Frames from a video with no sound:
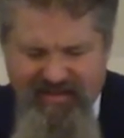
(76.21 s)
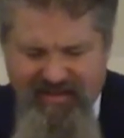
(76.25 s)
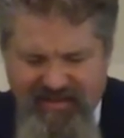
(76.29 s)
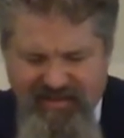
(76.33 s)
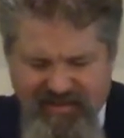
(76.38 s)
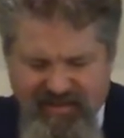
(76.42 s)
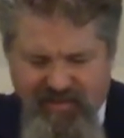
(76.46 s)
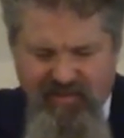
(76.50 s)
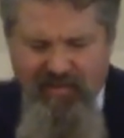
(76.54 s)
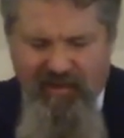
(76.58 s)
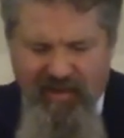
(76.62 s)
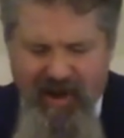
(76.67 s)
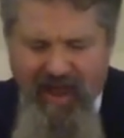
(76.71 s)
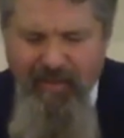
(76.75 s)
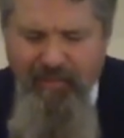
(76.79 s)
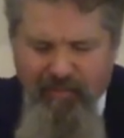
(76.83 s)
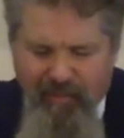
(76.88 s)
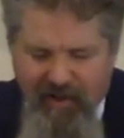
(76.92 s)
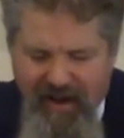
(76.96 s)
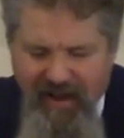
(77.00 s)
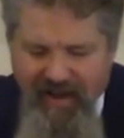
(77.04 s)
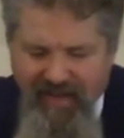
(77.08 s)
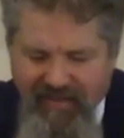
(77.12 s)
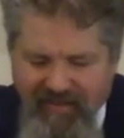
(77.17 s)
And so, Lord, I
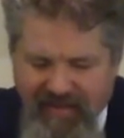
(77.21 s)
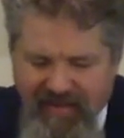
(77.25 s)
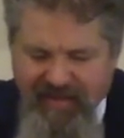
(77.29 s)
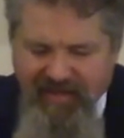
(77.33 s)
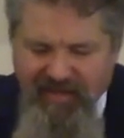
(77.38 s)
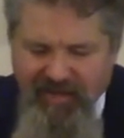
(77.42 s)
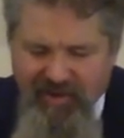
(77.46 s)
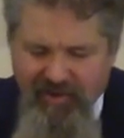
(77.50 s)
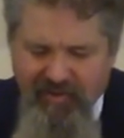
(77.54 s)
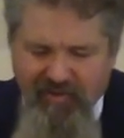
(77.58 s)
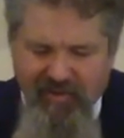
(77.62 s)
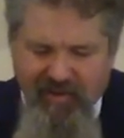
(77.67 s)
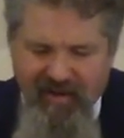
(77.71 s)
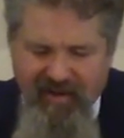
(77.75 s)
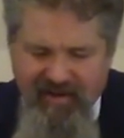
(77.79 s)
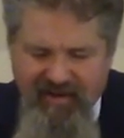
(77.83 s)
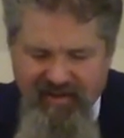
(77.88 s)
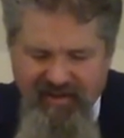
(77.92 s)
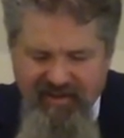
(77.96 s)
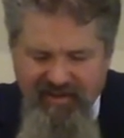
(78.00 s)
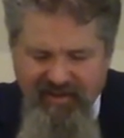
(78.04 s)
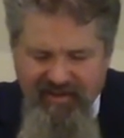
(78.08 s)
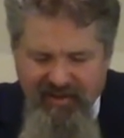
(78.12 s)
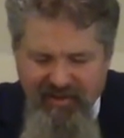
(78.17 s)
pray that you
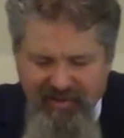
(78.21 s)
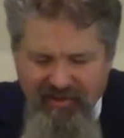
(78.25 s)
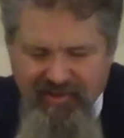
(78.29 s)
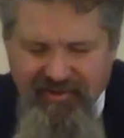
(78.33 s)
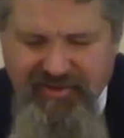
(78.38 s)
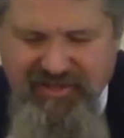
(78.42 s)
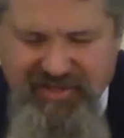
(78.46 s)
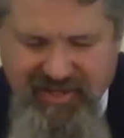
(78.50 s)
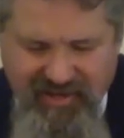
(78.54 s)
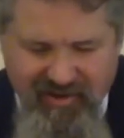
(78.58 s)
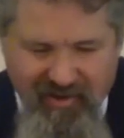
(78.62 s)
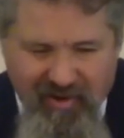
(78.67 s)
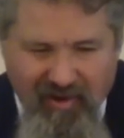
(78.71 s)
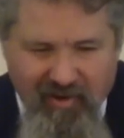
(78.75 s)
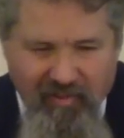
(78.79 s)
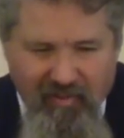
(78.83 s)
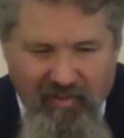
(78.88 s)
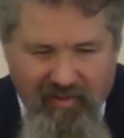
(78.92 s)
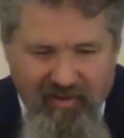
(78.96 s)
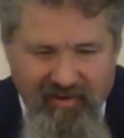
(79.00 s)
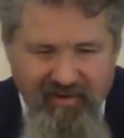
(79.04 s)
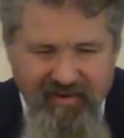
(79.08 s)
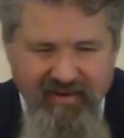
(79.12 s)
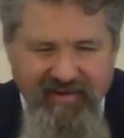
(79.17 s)
would use your
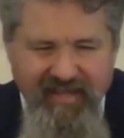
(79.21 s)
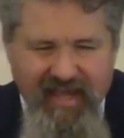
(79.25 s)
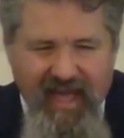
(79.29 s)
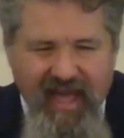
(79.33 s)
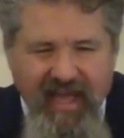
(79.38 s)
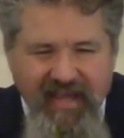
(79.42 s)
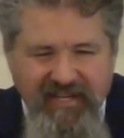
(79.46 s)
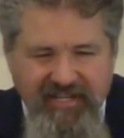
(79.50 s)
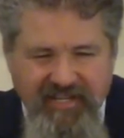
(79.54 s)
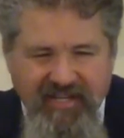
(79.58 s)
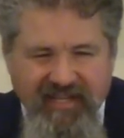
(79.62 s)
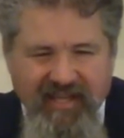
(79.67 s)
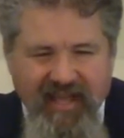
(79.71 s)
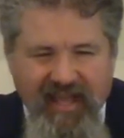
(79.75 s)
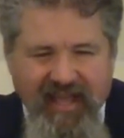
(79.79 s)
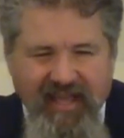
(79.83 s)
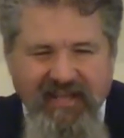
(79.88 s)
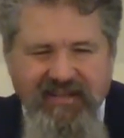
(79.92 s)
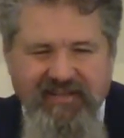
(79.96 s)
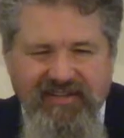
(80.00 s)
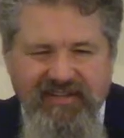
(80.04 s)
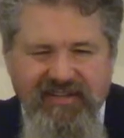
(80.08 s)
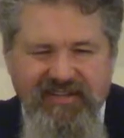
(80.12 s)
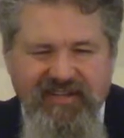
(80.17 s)
word to
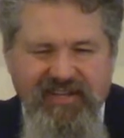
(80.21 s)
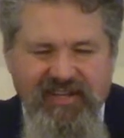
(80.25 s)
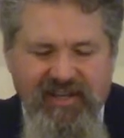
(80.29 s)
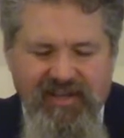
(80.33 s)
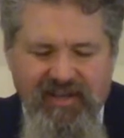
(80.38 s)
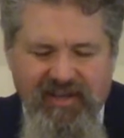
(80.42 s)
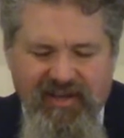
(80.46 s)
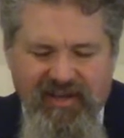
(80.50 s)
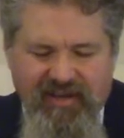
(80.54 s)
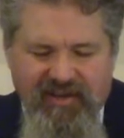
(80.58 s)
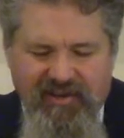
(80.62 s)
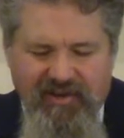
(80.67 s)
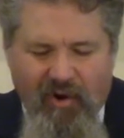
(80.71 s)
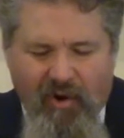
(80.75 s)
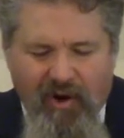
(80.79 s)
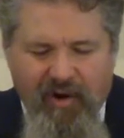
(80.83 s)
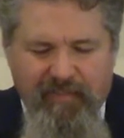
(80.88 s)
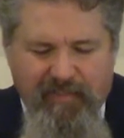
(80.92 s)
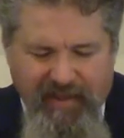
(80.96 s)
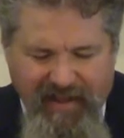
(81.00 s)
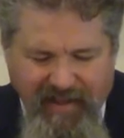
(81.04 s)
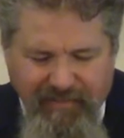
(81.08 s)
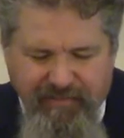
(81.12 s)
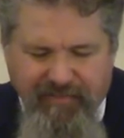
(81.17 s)
educate your
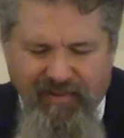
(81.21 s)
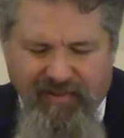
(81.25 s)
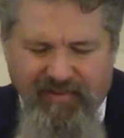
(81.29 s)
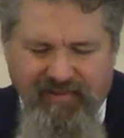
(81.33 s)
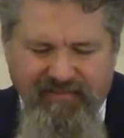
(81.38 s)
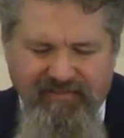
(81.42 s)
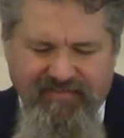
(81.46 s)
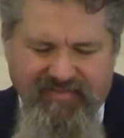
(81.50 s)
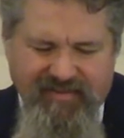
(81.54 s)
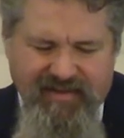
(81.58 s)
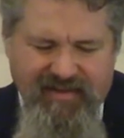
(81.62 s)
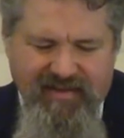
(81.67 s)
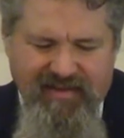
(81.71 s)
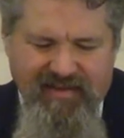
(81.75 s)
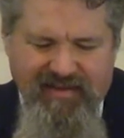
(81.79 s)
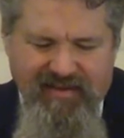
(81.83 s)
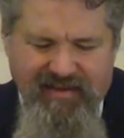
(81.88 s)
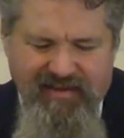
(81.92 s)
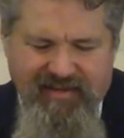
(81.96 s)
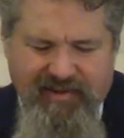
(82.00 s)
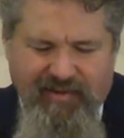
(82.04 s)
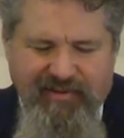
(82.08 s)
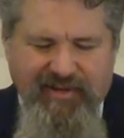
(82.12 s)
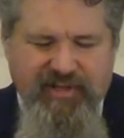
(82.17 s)
people,
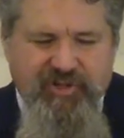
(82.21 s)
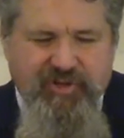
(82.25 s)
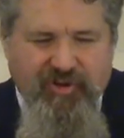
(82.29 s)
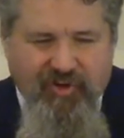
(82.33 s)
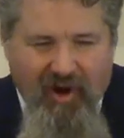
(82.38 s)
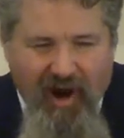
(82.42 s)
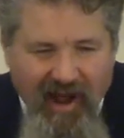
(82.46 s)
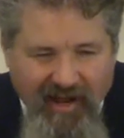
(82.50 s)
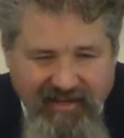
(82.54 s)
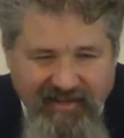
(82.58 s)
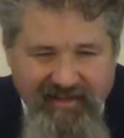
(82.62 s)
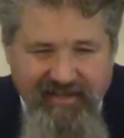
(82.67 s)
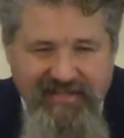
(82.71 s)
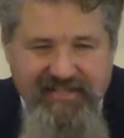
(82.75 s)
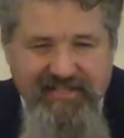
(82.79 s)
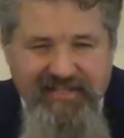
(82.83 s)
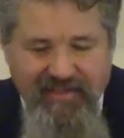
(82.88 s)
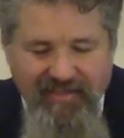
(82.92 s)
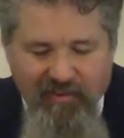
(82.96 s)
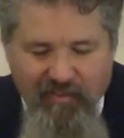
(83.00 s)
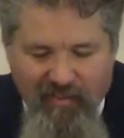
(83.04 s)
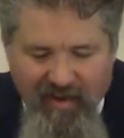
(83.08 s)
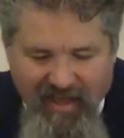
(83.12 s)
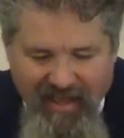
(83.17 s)
to instruct us
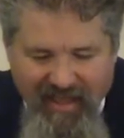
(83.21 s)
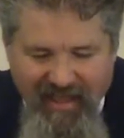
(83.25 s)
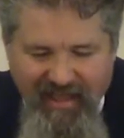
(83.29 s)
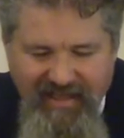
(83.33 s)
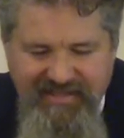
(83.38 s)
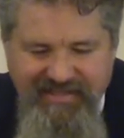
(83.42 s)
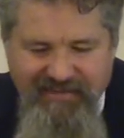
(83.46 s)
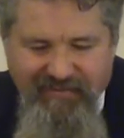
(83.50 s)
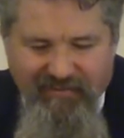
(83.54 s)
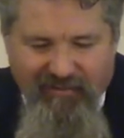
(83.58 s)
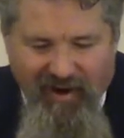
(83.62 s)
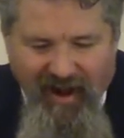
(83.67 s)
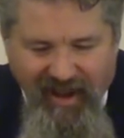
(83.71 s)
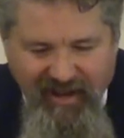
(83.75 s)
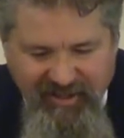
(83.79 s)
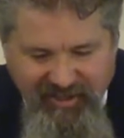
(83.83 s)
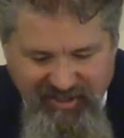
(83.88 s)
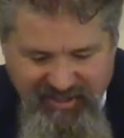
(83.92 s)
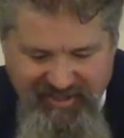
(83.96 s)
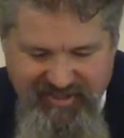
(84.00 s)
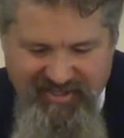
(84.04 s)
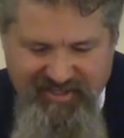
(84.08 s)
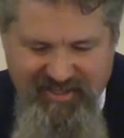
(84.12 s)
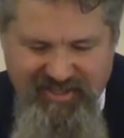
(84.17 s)
in the ways of
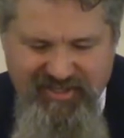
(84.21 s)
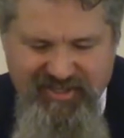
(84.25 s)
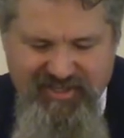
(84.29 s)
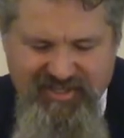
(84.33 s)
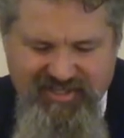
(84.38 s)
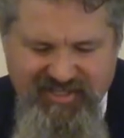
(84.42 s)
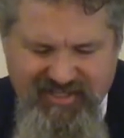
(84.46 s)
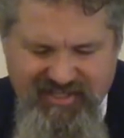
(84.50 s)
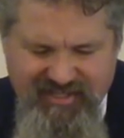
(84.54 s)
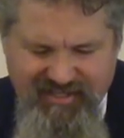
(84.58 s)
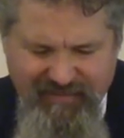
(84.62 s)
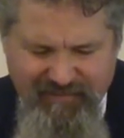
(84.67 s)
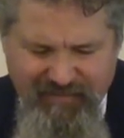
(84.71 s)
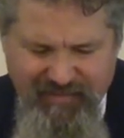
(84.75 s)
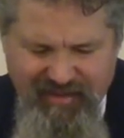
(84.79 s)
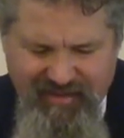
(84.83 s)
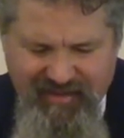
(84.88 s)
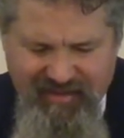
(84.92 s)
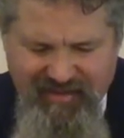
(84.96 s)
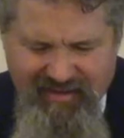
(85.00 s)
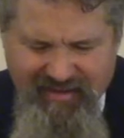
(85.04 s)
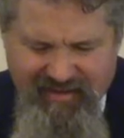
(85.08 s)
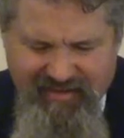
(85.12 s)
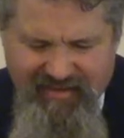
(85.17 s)
righteousness,
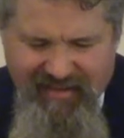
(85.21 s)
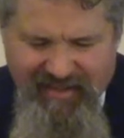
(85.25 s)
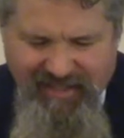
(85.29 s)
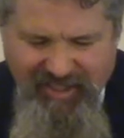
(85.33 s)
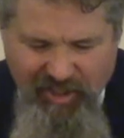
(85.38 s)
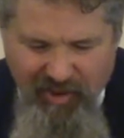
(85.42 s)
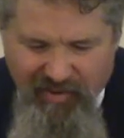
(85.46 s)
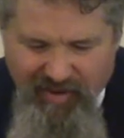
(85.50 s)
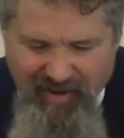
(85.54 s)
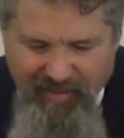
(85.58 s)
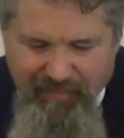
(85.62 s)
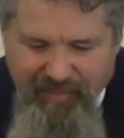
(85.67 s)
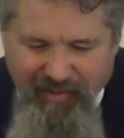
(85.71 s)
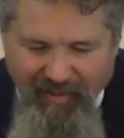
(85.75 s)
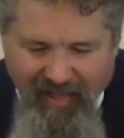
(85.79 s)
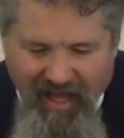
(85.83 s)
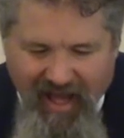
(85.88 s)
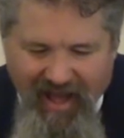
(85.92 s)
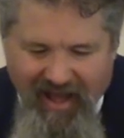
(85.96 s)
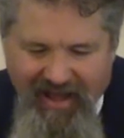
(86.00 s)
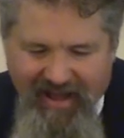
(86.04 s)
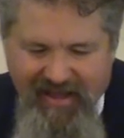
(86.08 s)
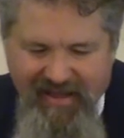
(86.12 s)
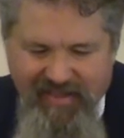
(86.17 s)
that you would
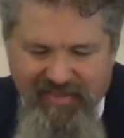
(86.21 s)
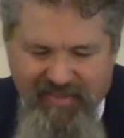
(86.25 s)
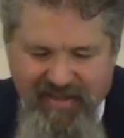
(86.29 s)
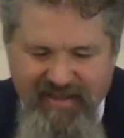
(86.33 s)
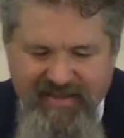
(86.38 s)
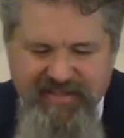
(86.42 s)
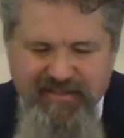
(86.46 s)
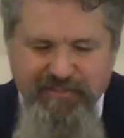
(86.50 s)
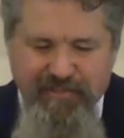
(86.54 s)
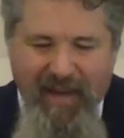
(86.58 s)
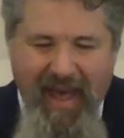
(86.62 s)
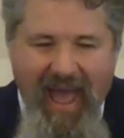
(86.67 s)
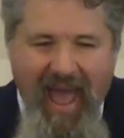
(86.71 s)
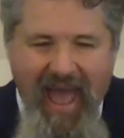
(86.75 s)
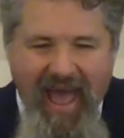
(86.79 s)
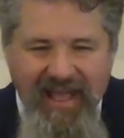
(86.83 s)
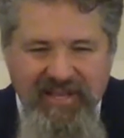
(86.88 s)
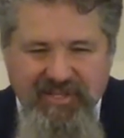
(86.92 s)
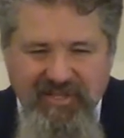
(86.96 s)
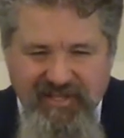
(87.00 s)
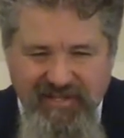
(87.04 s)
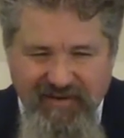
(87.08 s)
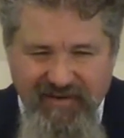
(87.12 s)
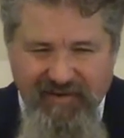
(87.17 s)
apply this
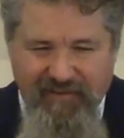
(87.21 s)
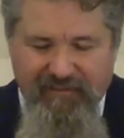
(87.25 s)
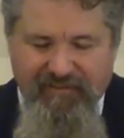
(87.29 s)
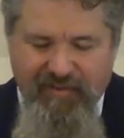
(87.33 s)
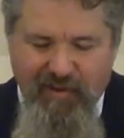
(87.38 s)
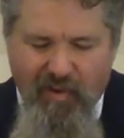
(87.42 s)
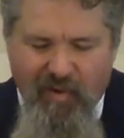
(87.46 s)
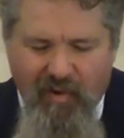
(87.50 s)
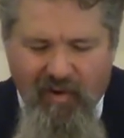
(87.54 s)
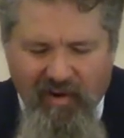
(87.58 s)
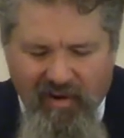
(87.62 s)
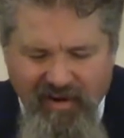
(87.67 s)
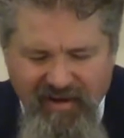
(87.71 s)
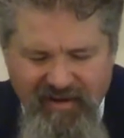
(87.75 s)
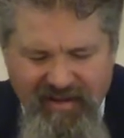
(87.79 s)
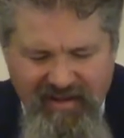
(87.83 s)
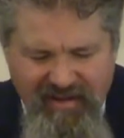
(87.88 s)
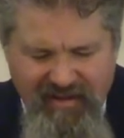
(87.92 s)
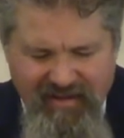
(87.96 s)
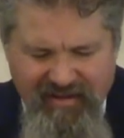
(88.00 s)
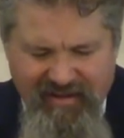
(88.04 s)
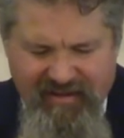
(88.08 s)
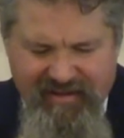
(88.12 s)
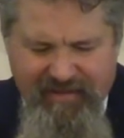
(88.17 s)
passage of your
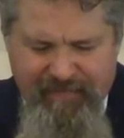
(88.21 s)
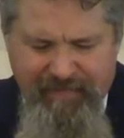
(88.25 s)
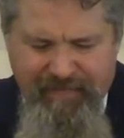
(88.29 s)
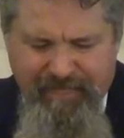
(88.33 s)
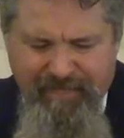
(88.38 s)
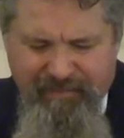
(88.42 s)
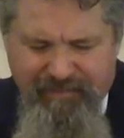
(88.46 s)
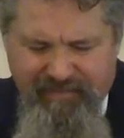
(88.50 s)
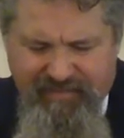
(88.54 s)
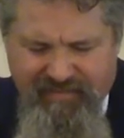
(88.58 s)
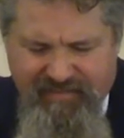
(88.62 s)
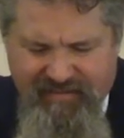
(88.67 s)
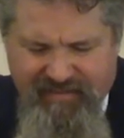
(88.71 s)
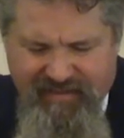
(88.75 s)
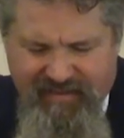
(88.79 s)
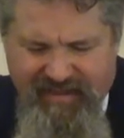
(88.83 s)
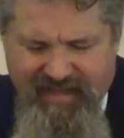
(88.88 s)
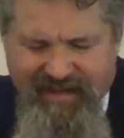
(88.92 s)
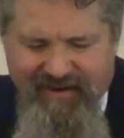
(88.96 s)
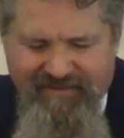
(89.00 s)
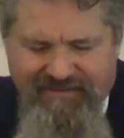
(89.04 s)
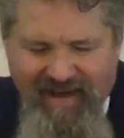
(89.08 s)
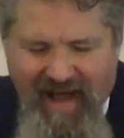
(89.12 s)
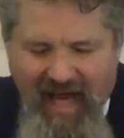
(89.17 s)

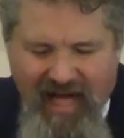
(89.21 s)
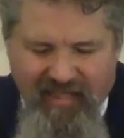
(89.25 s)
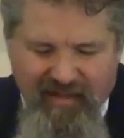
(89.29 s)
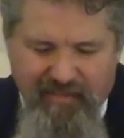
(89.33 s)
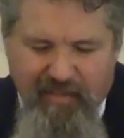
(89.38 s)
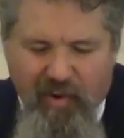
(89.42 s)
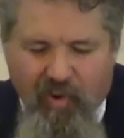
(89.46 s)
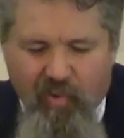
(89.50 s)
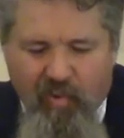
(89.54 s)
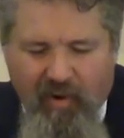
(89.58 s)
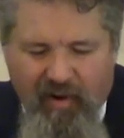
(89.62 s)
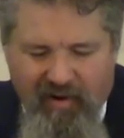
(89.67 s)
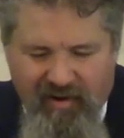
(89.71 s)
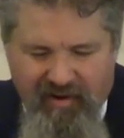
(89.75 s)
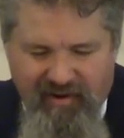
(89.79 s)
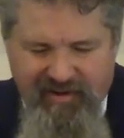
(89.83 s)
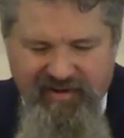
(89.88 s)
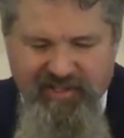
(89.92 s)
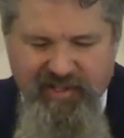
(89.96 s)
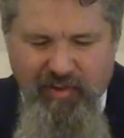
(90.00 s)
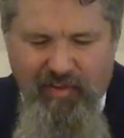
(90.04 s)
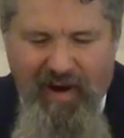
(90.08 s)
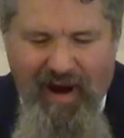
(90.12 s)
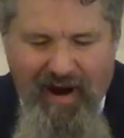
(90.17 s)
infallible
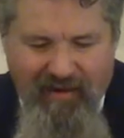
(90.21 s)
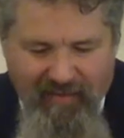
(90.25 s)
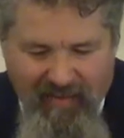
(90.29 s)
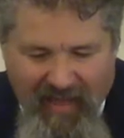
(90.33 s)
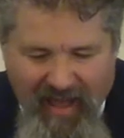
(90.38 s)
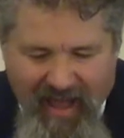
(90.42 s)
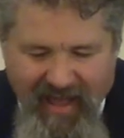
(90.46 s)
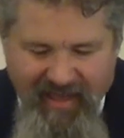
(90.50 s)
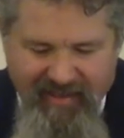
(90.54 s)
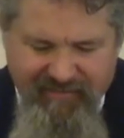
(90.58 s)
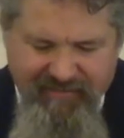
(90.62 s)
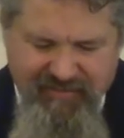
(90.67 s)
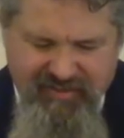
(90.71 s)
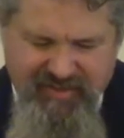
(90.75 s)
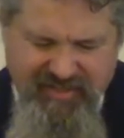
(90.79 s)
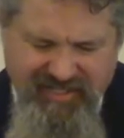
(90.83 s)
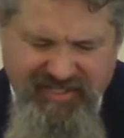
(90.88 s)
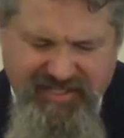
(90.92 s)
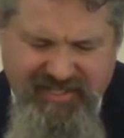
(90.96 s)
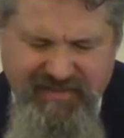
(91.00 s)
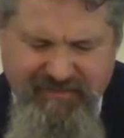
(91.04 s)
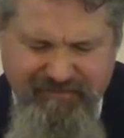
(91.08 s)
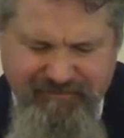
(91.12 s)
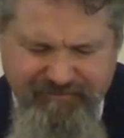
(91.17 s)
word to our
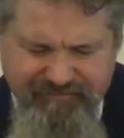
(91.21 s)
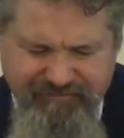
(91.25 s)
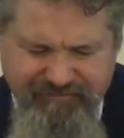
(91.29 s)
lives,